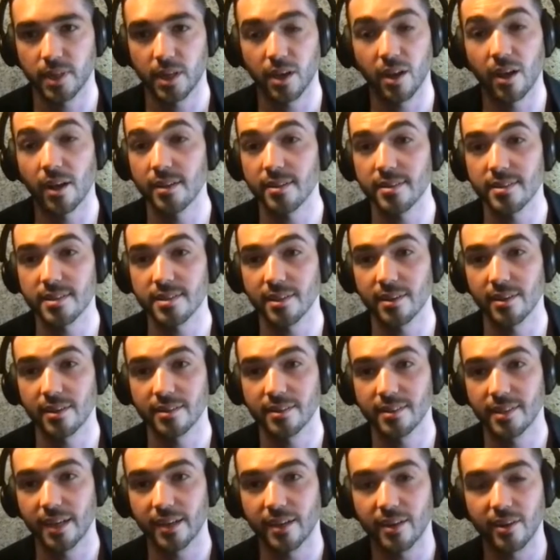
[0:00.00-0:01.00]
clients
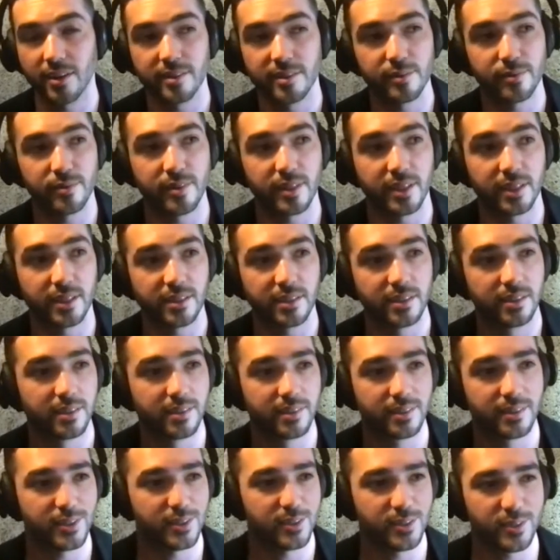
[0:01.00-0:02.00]
are, that kind of thing,
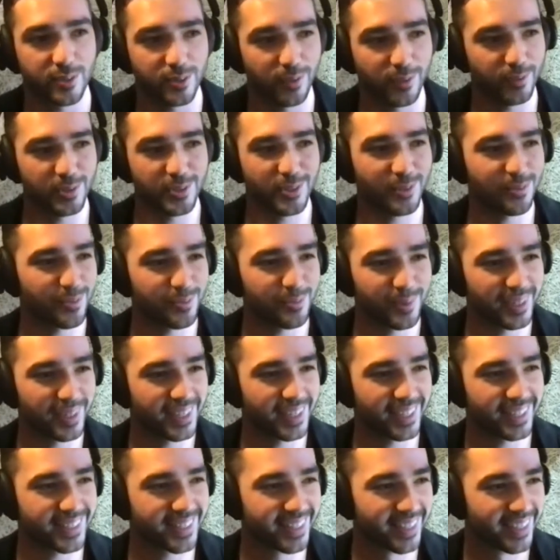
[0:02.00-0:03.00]
just off the top of my
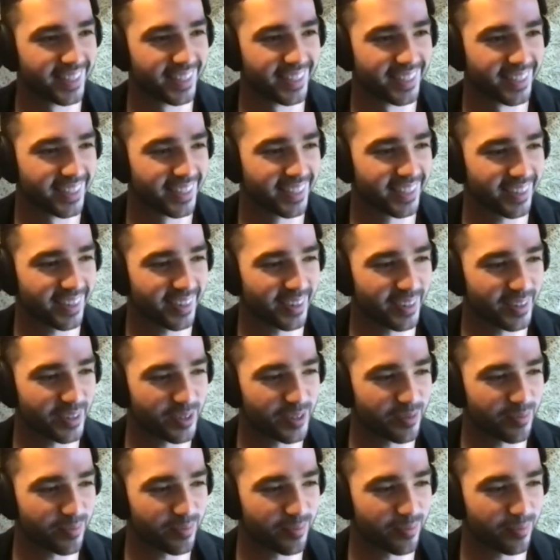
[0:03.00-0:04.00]
head.
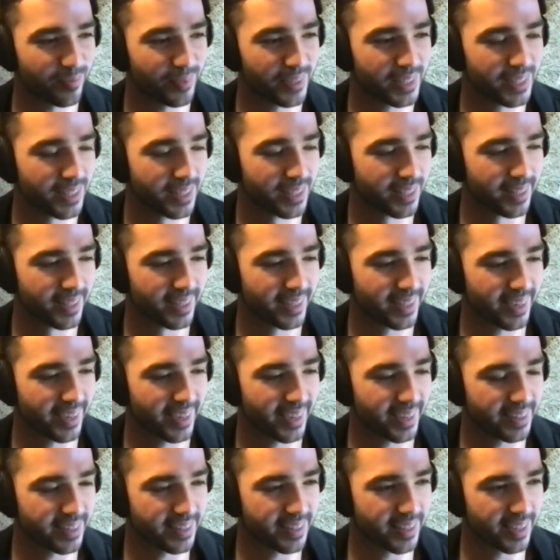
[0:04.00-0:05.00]
And
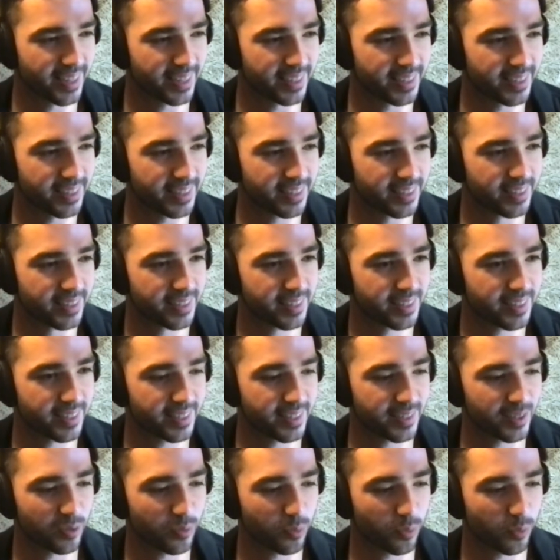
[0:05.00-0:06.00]
then
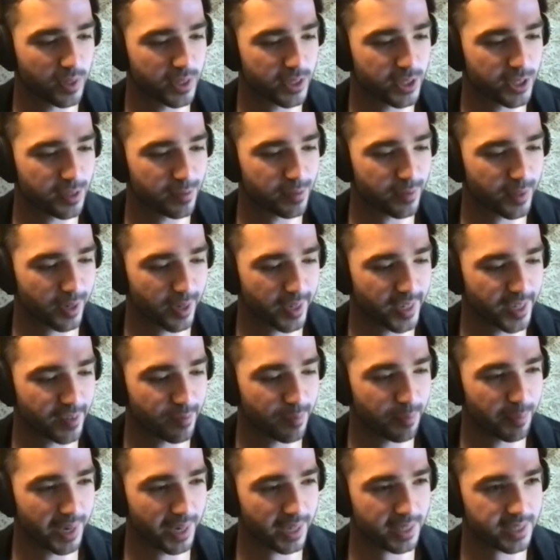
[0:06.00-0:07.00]
once you've kind of
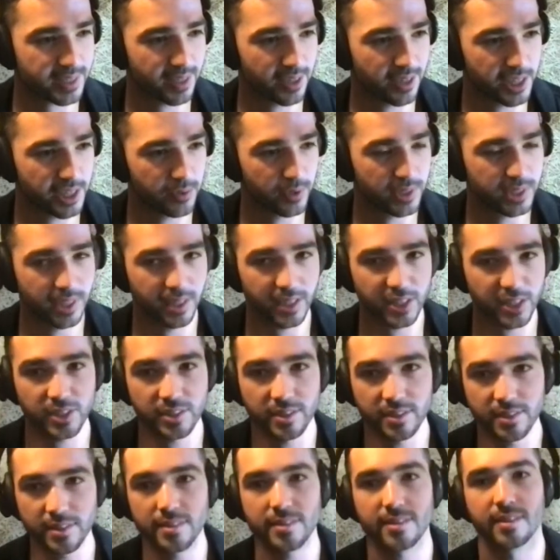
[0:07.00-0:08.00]
maxed out your
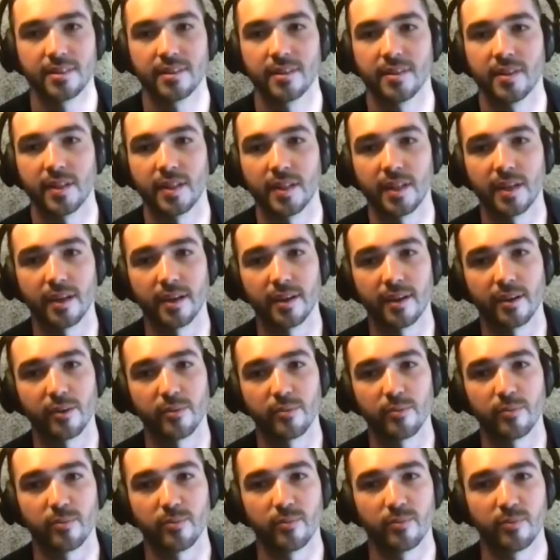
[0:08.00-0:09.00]
reductions,
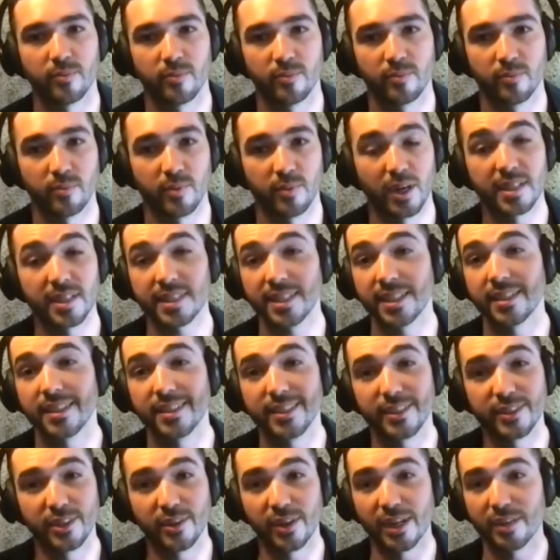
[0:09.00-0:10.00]

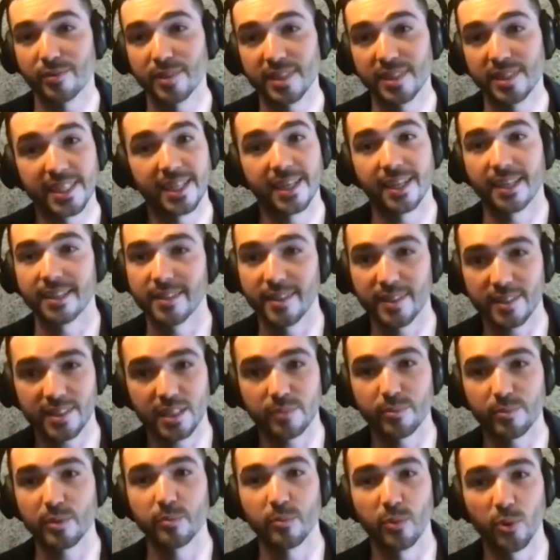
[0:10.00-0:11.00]
ideally, every year there's
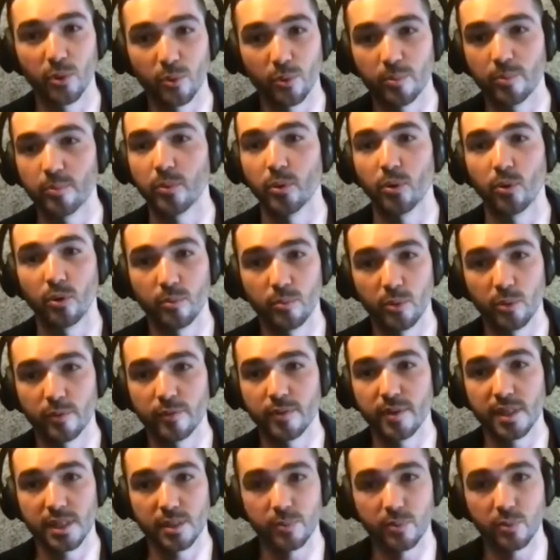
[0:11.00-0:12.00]
going to be more and more
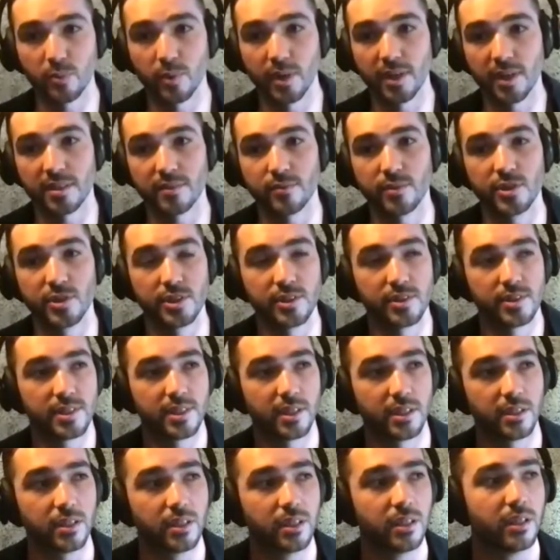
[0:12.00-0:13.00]
feasible ways of
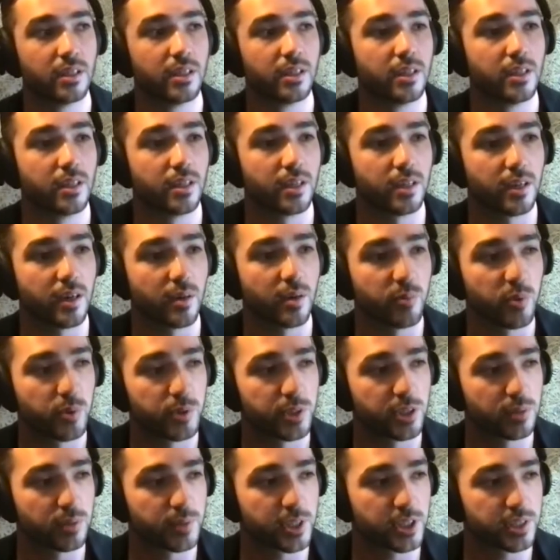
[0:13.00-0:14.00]
reducing all
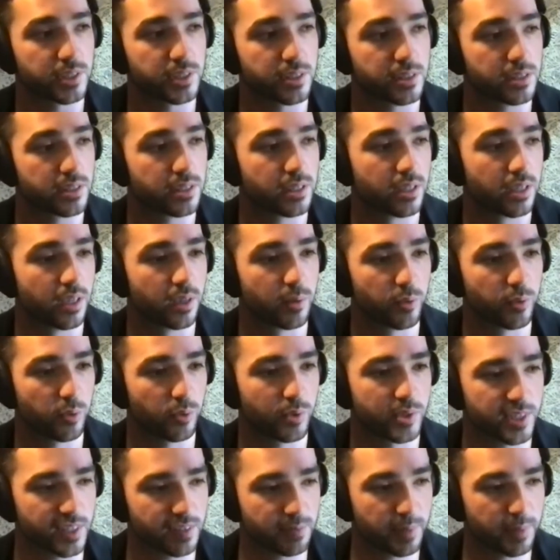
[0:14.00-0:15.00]
your emissions.
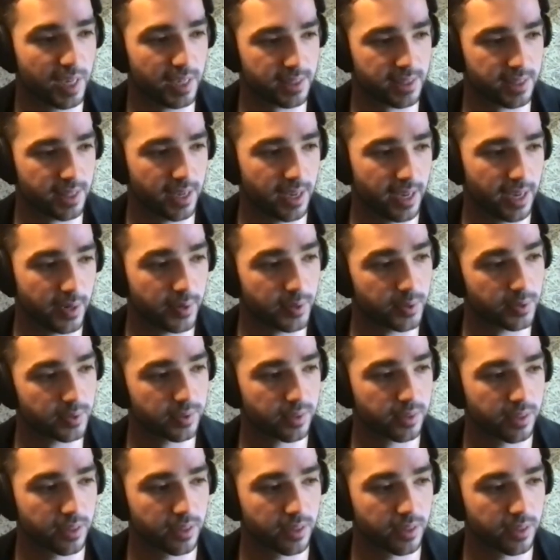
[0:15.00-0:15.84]
Once you've maxed that out,